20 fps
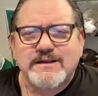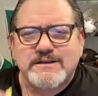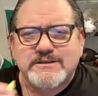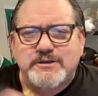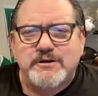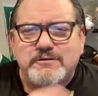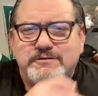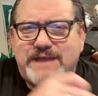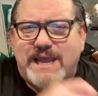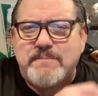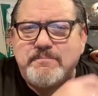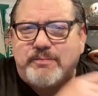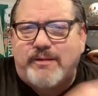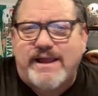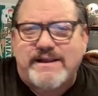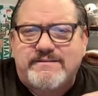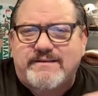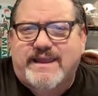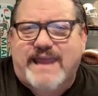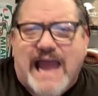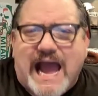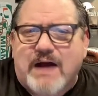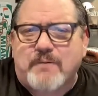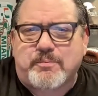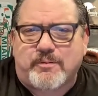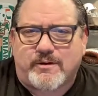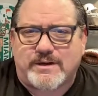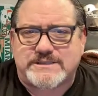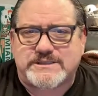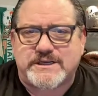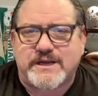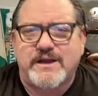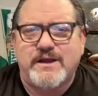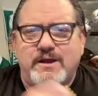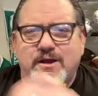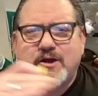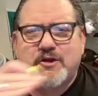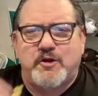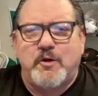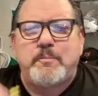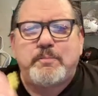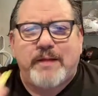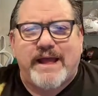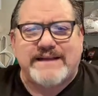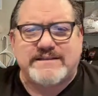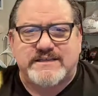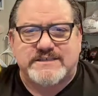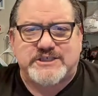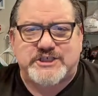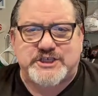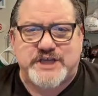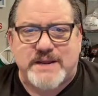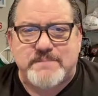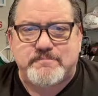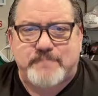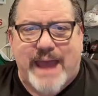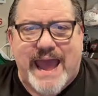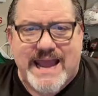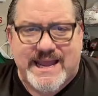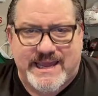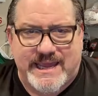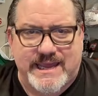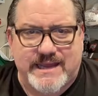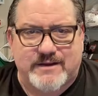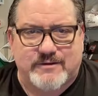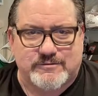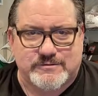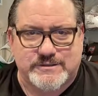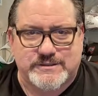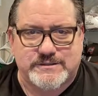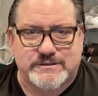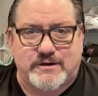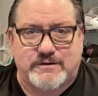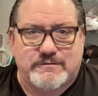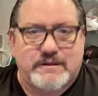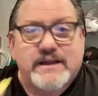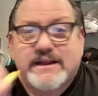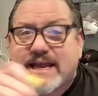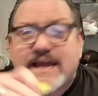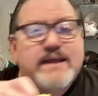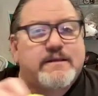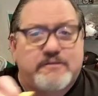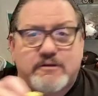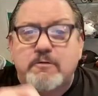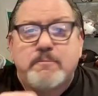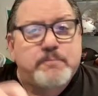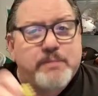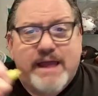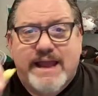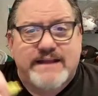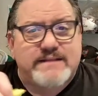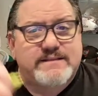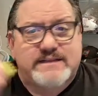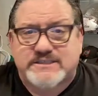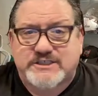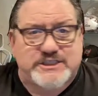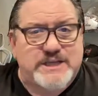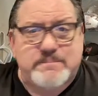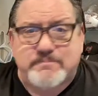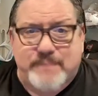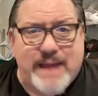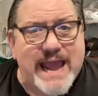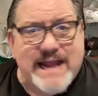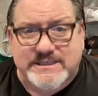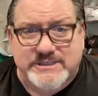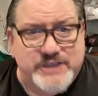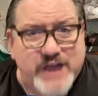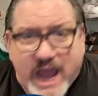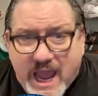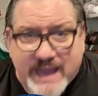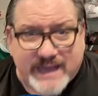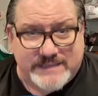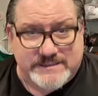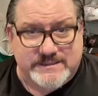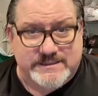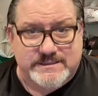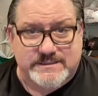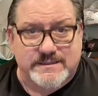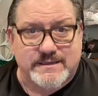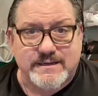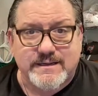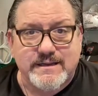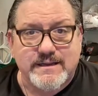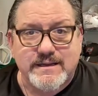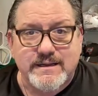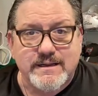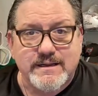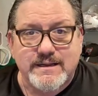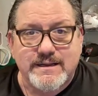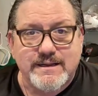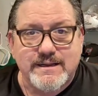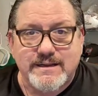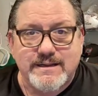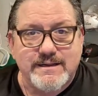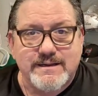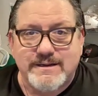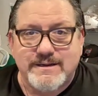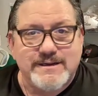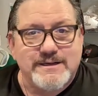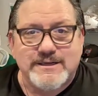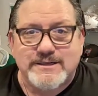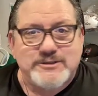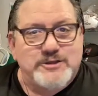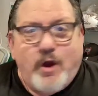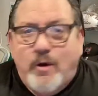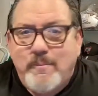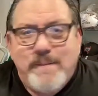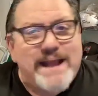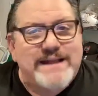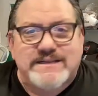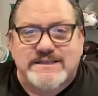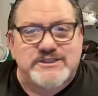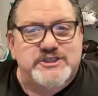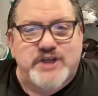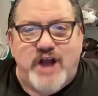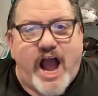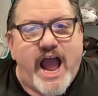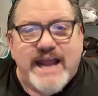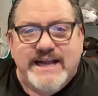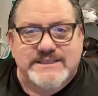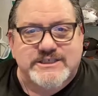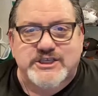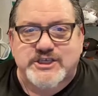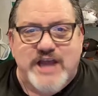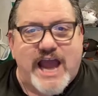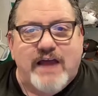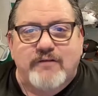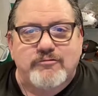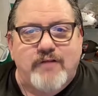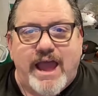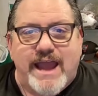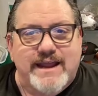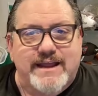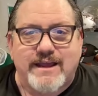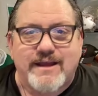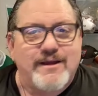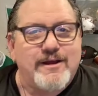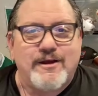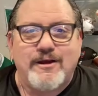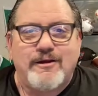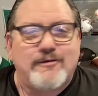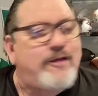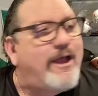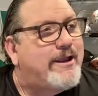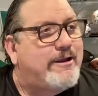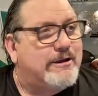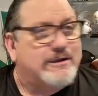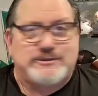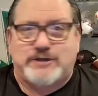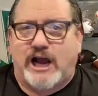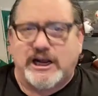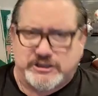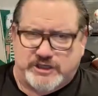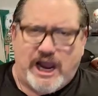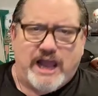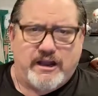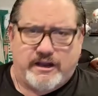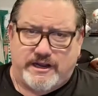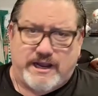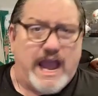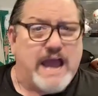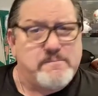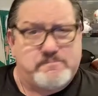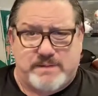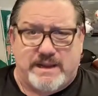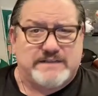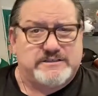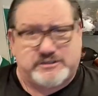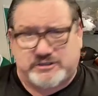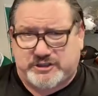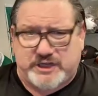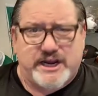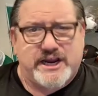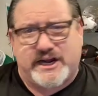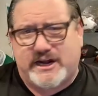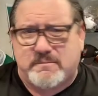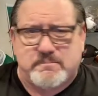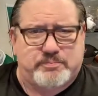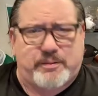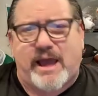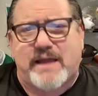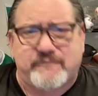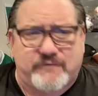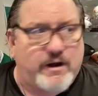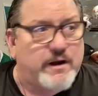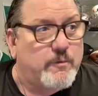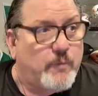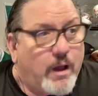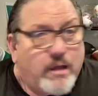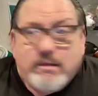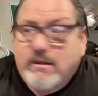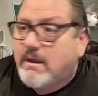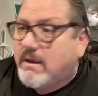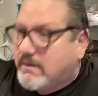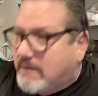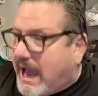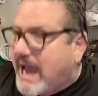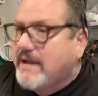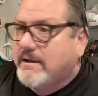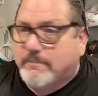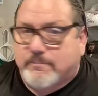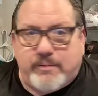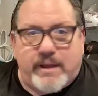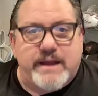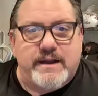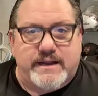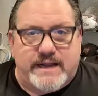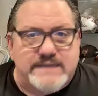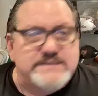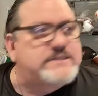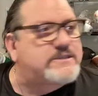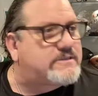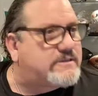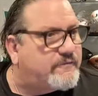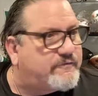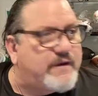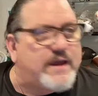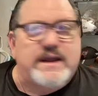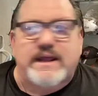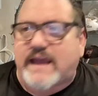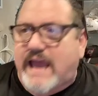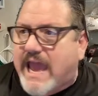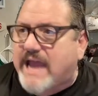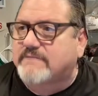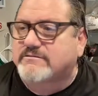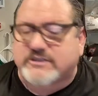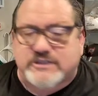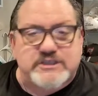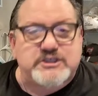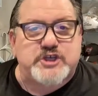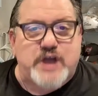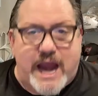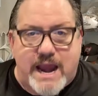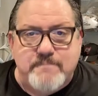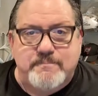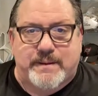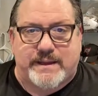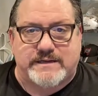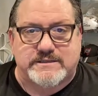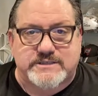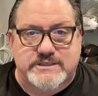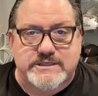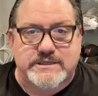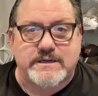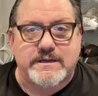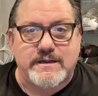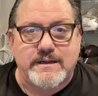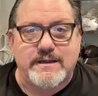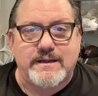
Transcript: Dude, they played the Cowboys. You played the shitbag Eagles. The, you played the shitbag Giants. Don't make the Giants sound like like Josh Allen got beat. You see, he didn't play very well. Yeah, he played against the defending AFC champions